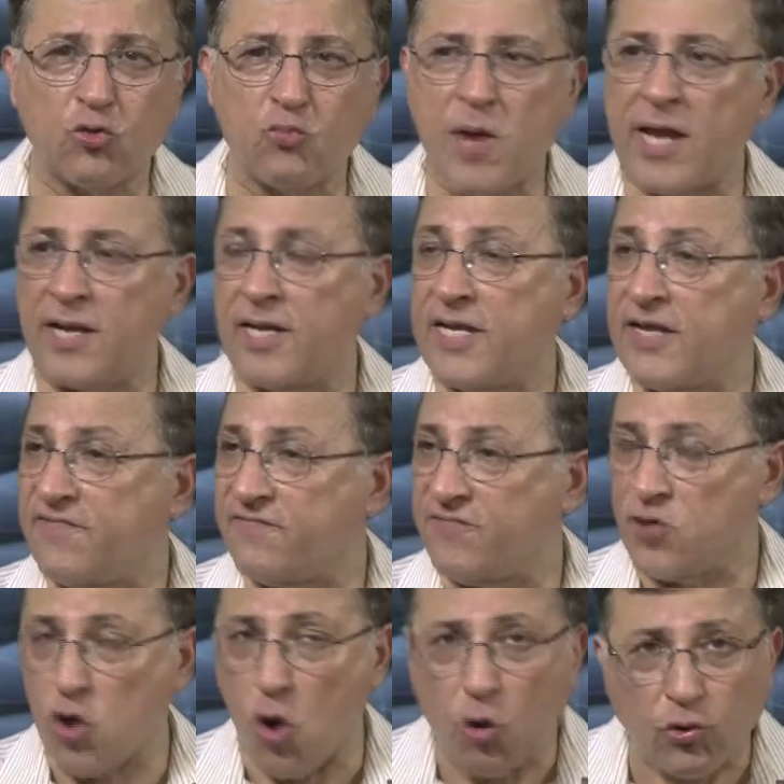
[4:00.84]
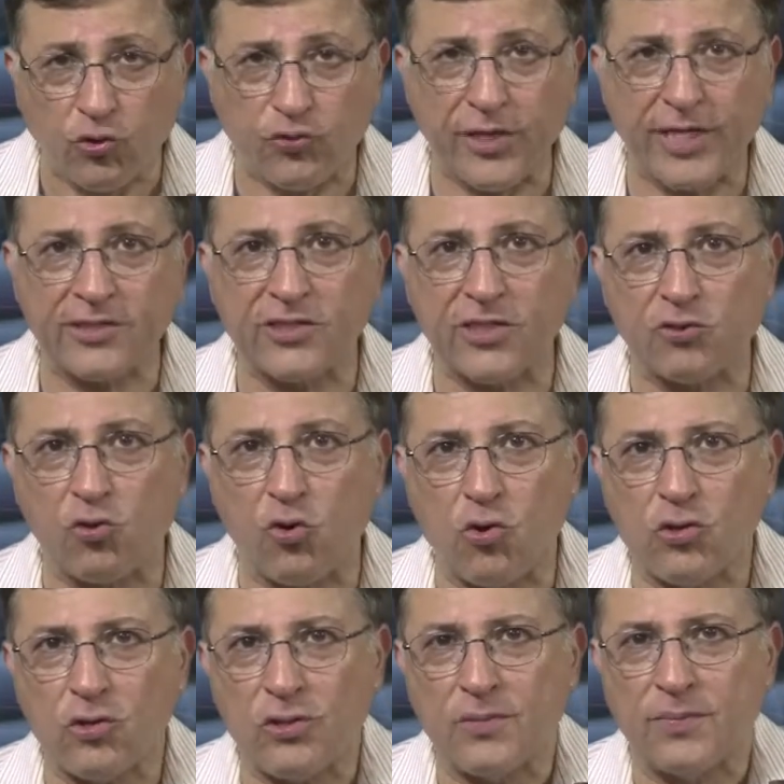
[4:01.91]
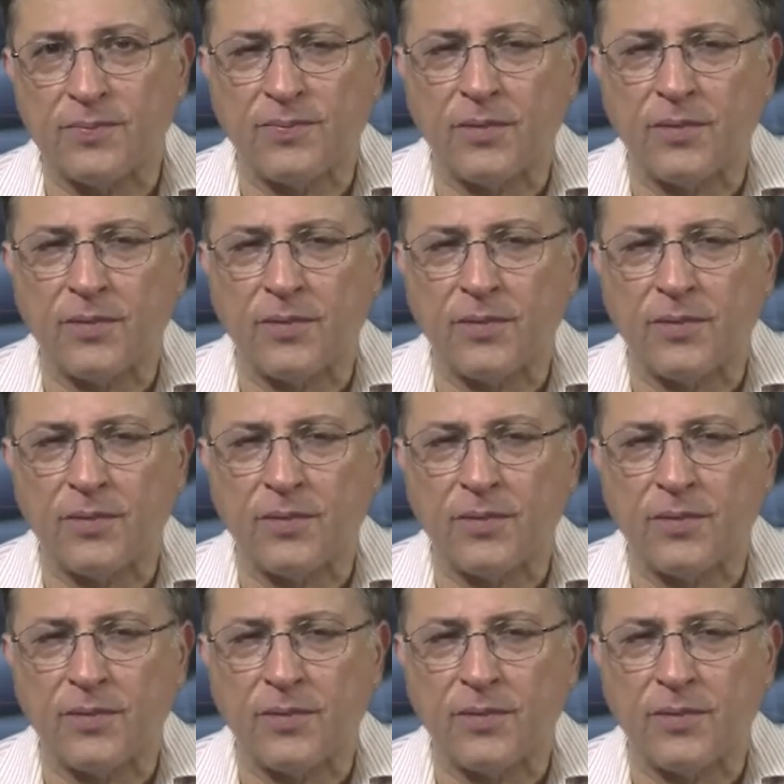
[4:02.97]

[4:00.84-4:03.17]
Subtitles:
room and leave no trace at all?